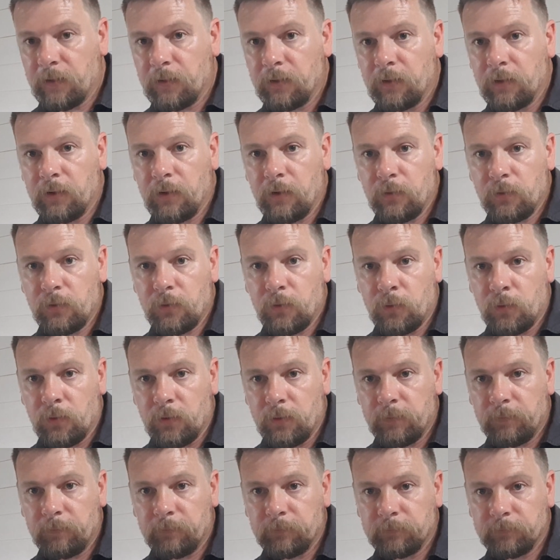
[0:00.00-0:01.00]
glow
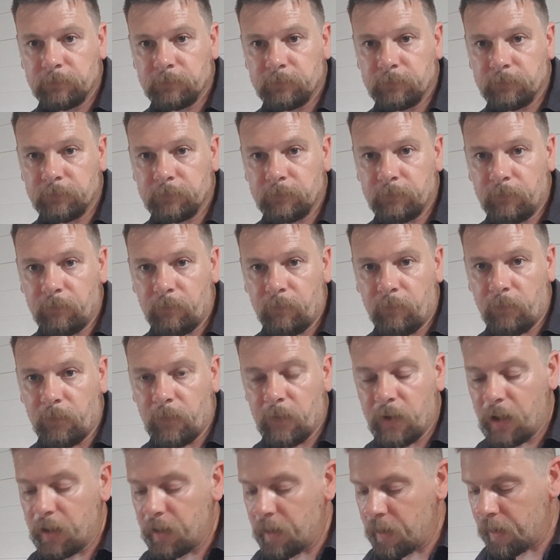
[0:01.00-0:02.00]
corn
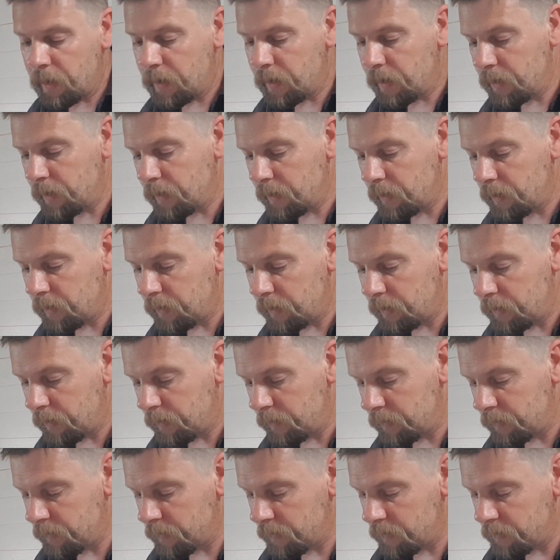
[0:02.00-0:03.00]

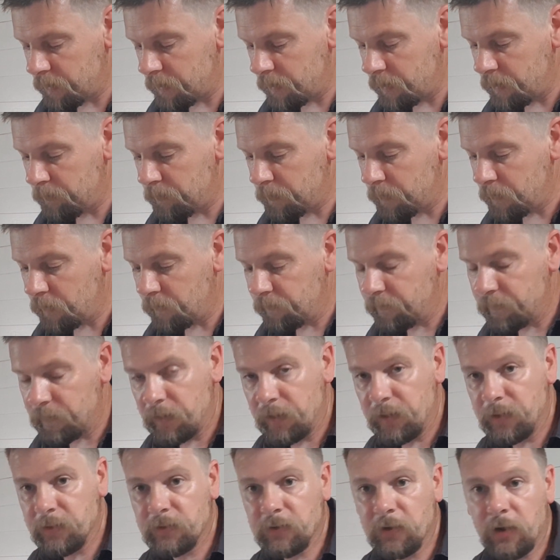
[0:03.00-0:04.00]
and the
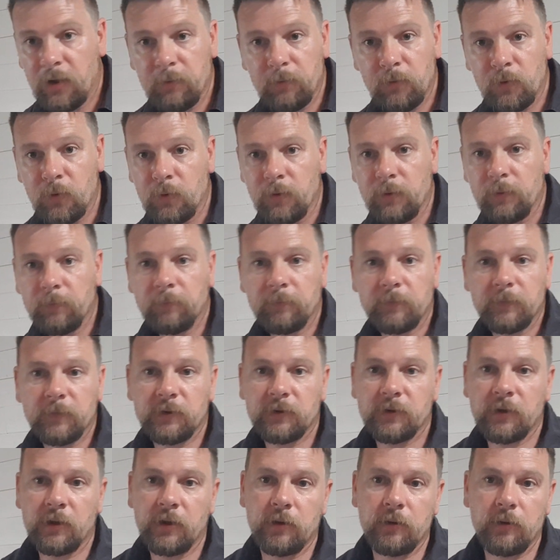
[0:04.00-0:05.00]
Banoffee slime corn.
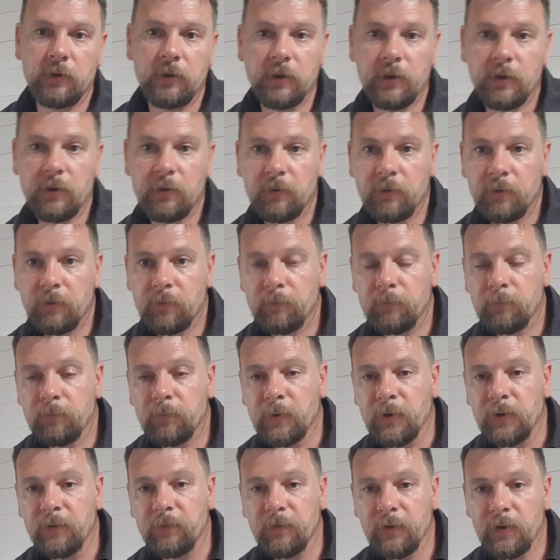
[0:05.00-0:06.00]
So you get
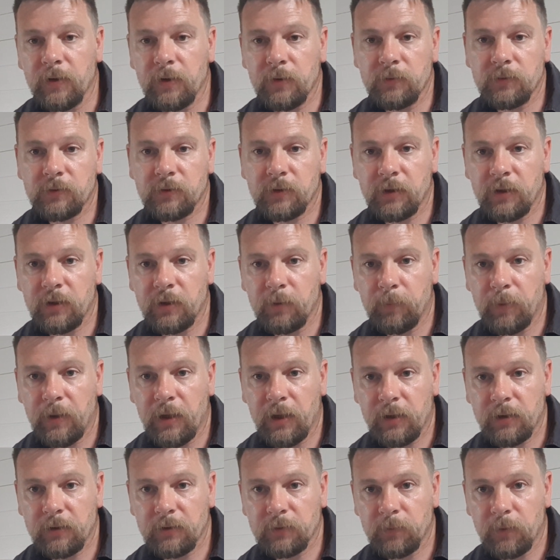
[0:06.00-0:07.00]
both of those in the
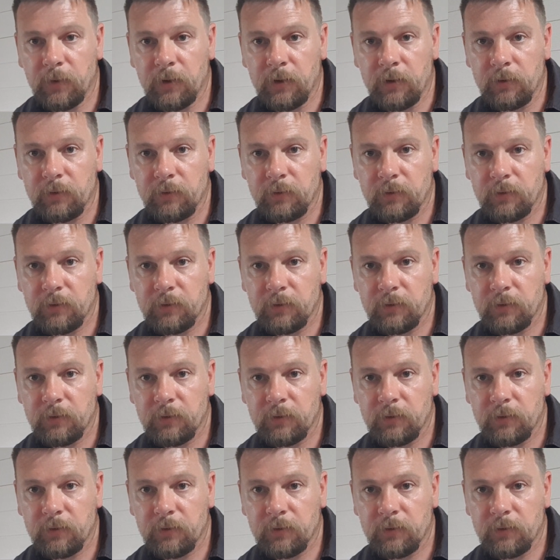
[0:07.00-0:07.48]
pack as well.